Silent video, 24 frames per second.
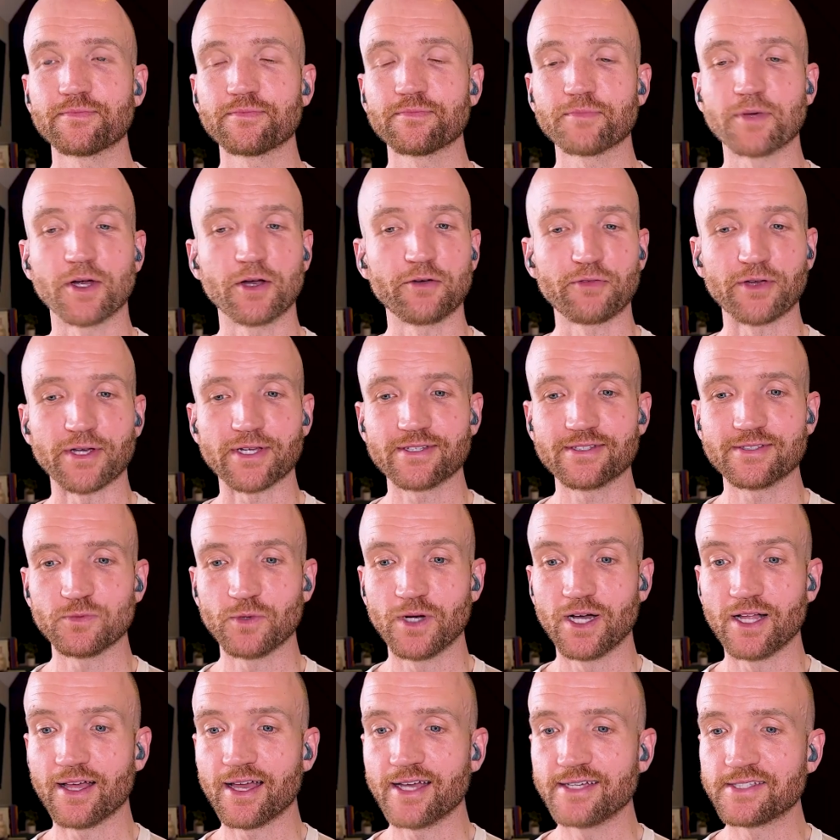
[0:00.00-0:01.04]
Perfect.
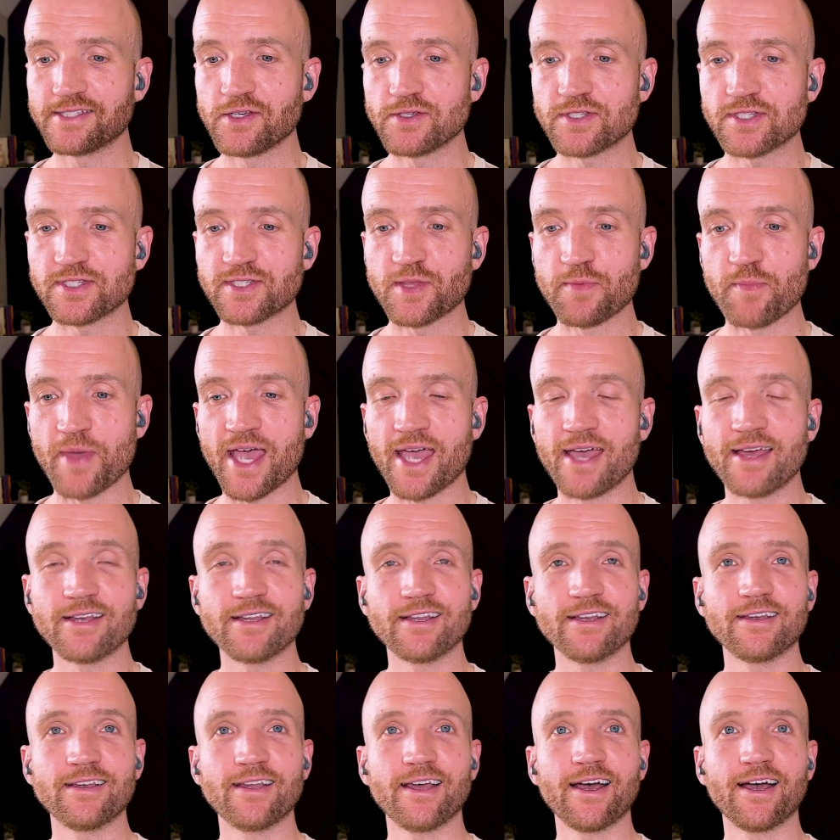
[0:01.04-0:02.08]
Well, Jesus is the man,
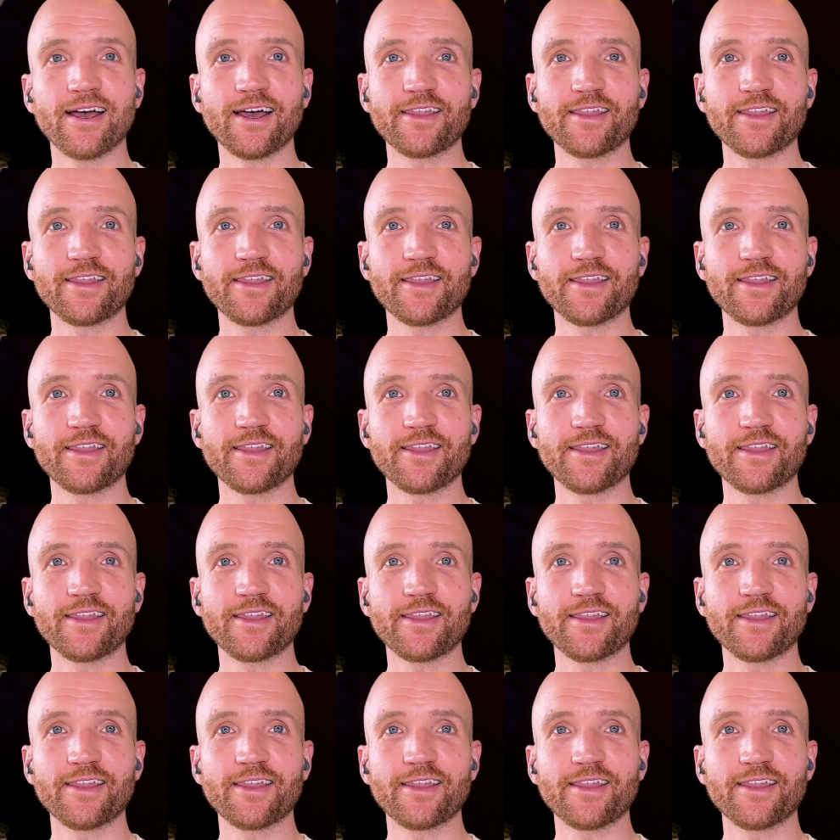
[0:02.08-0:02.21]
and